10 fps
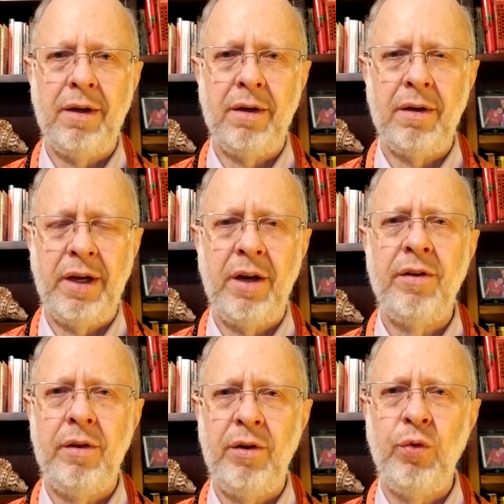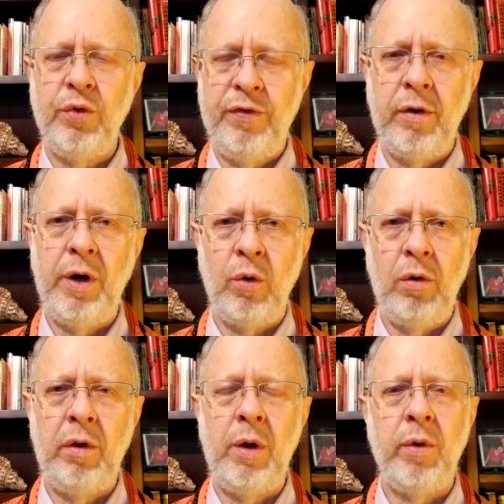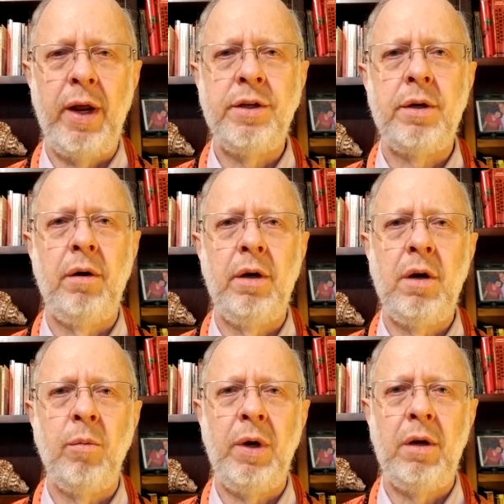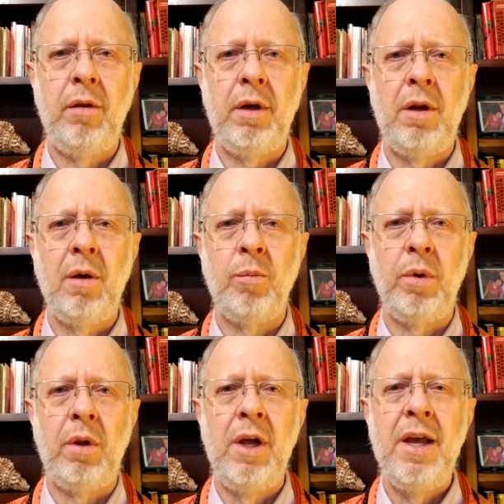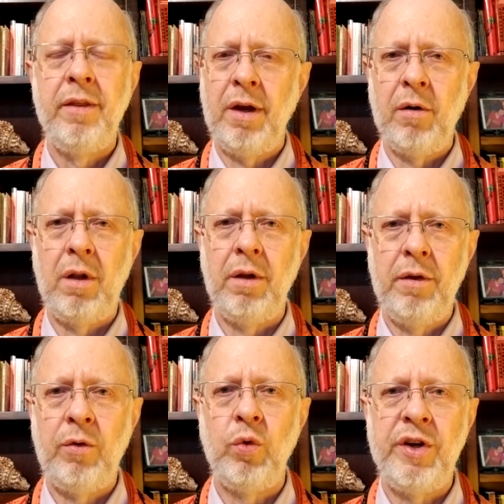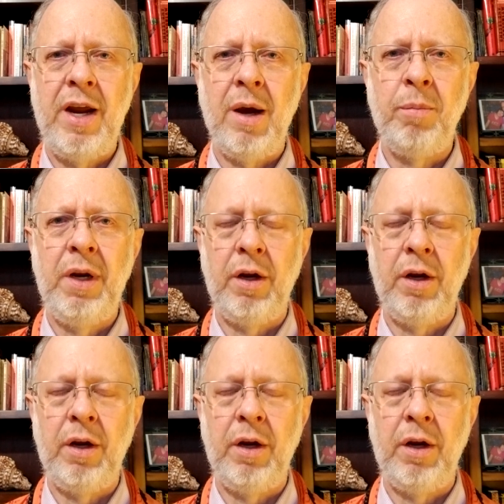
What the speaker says: Like I said, this was very early when I started coming to the temple, that all of this was happening.